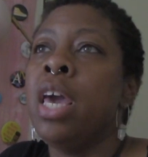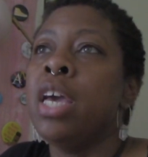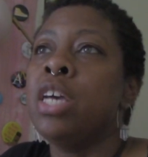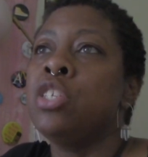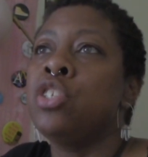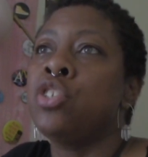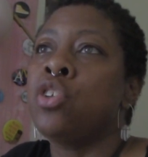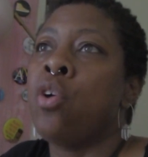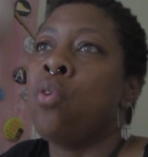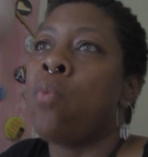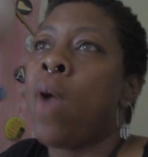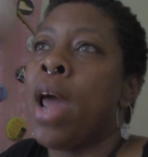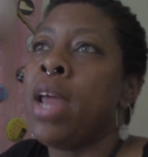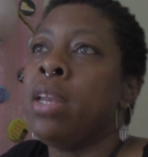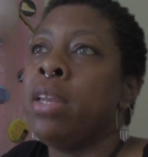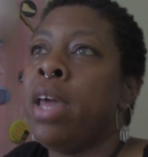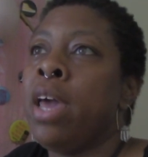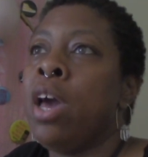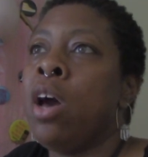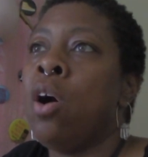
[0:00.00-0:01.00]
And so right
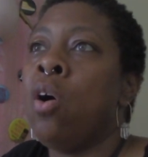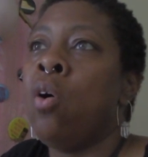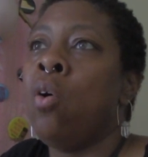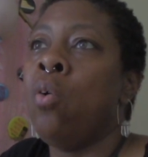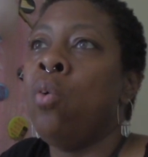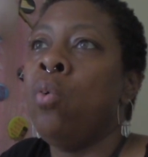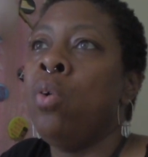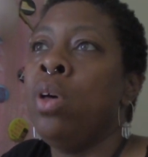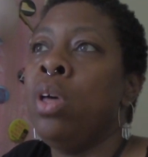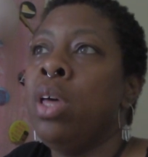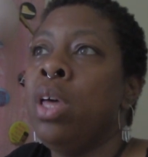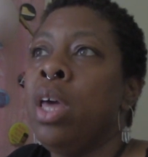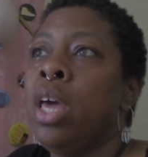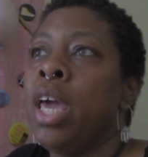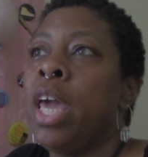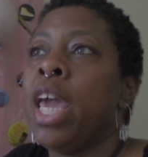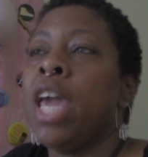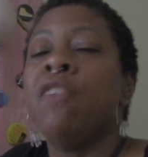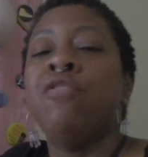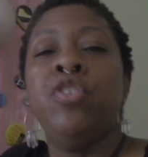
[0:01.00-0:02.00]
now,
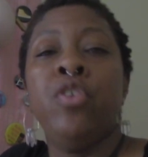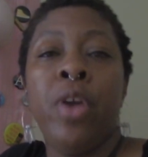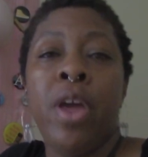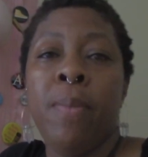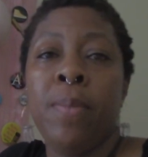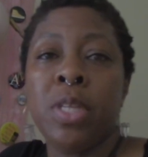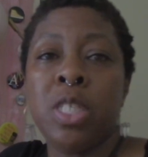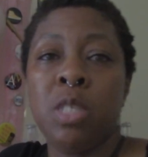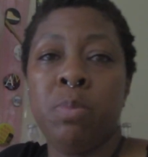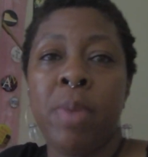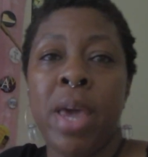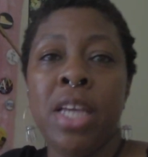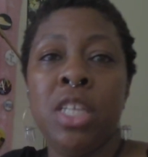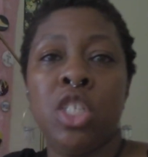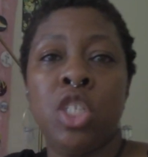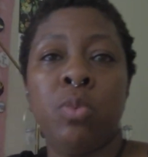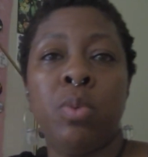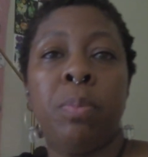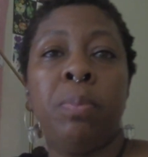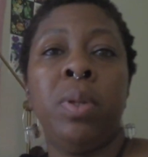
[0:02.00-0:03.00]
if you're in the space
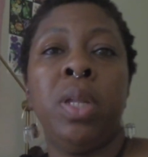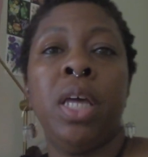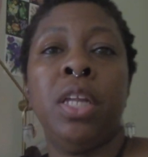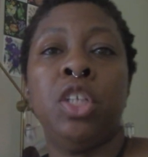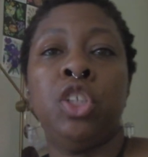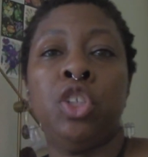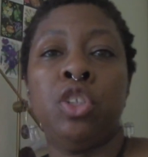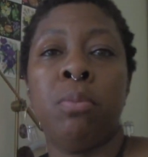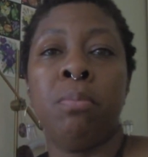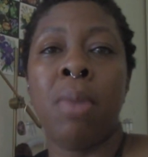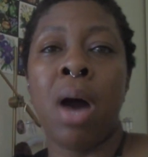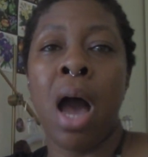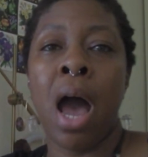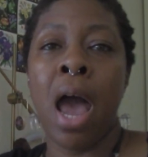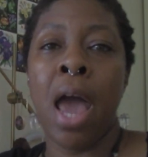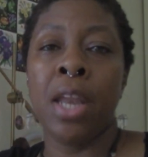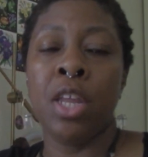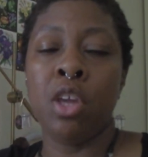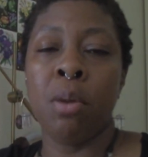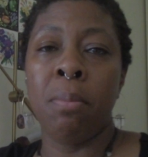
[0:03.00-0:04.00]
to replenish your
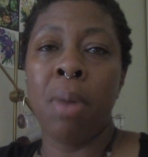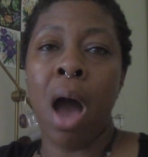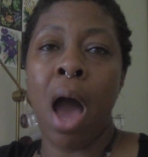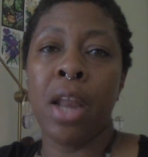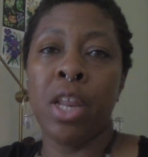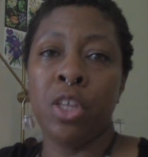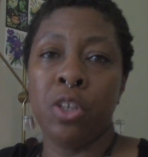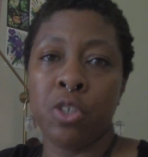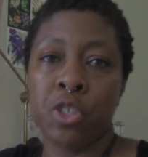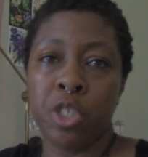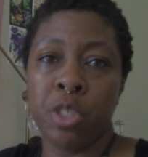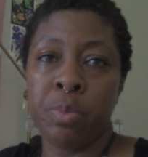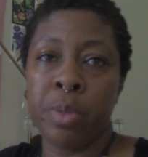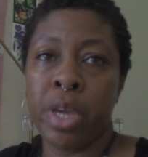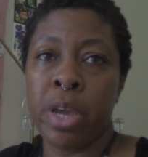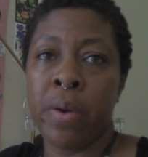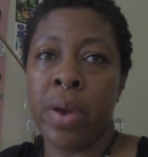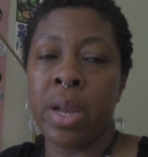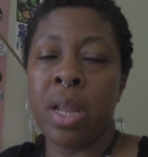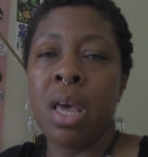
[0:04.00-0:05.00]
mind, your body, and your
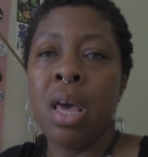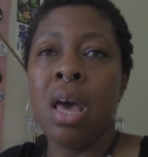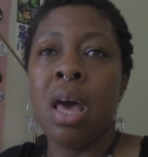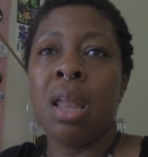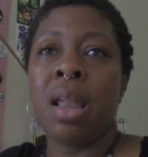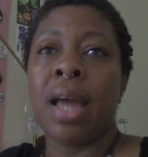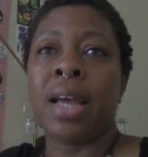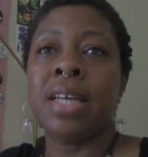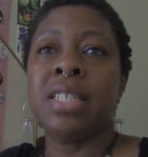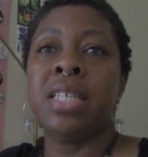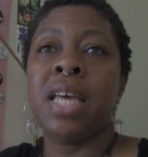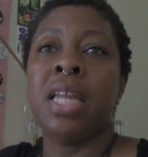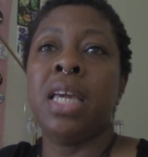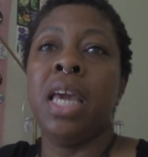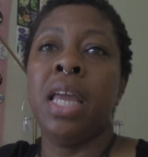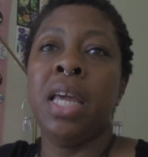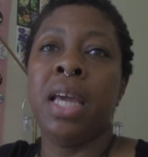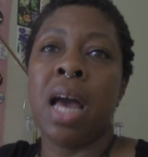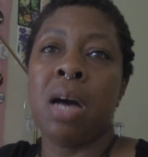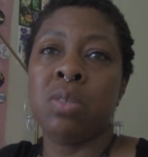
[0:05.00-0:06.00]
spirit, like I said,
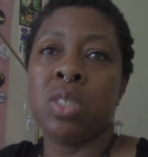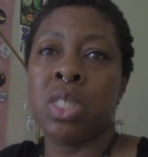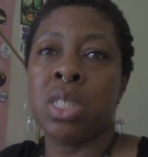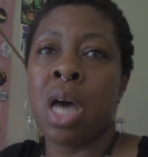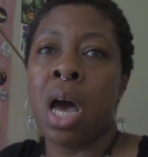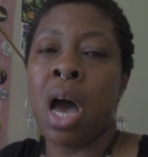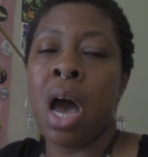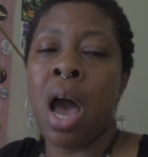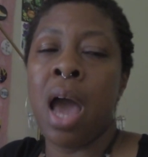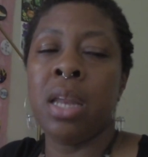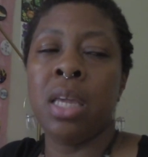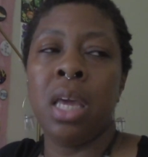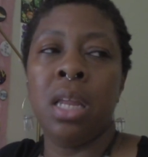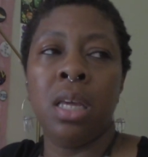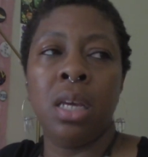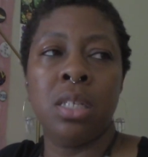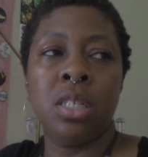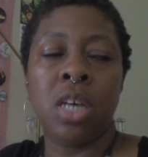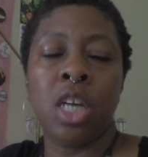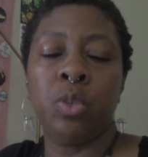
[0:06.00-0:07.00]
getting outside,
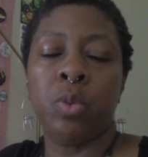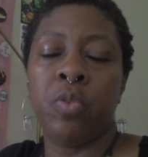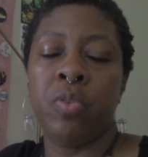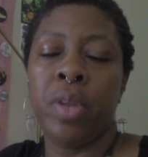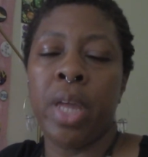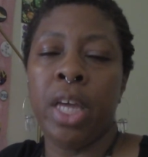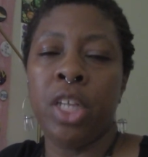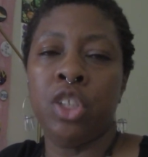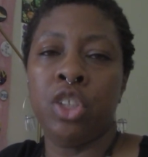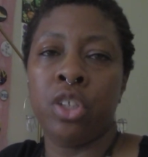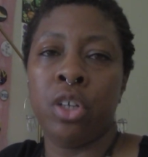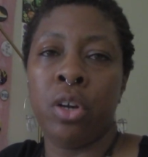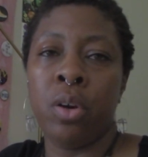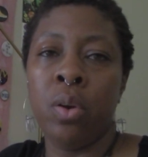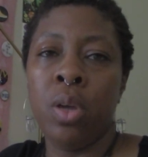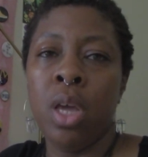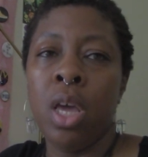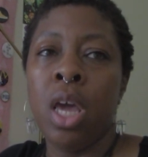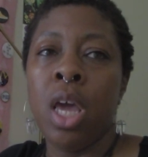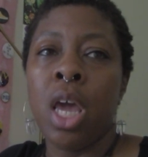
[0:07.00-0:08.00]
getting in touch with
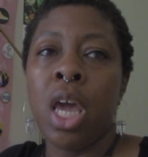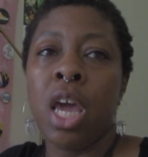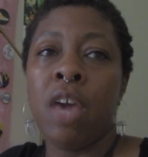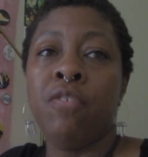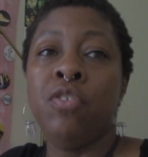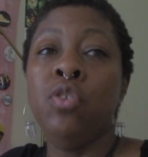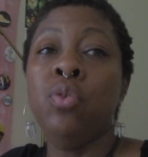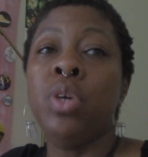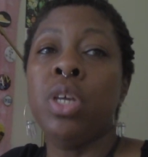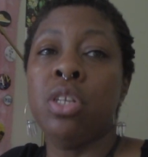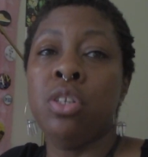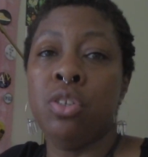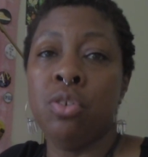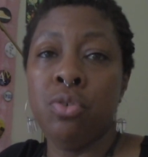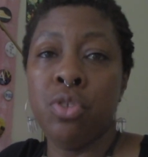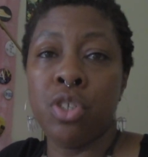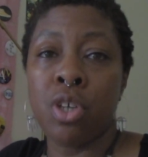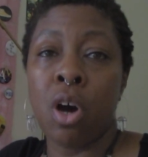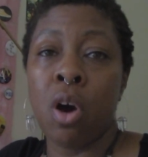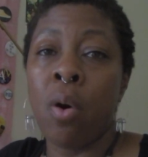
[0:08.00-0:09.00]
nature, if you can do
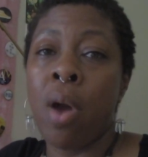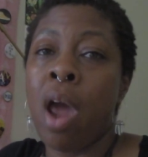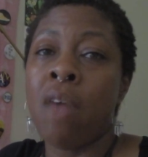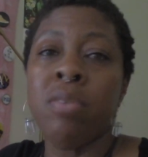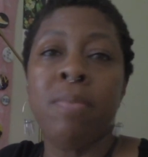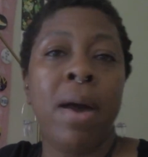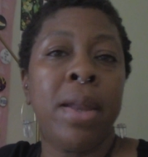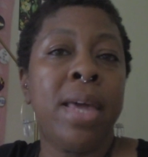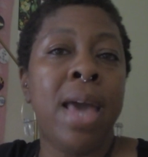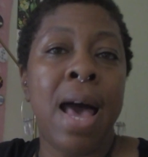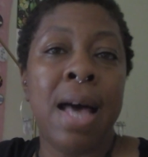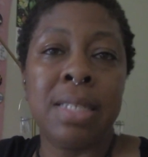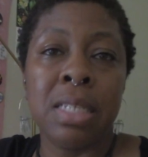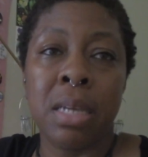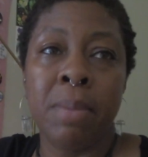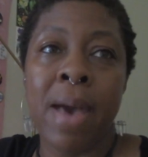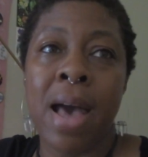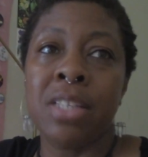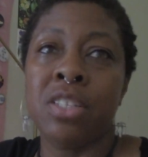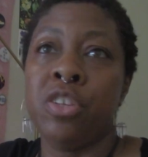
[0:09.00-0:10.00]
so, everybody has the
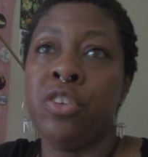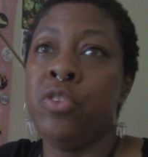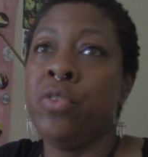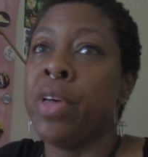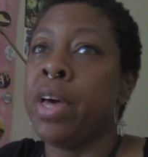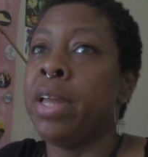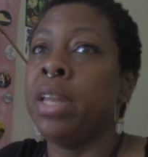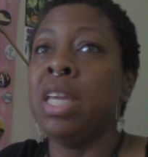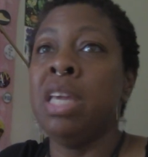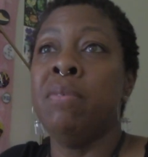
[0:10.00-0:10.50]
capacity to do that.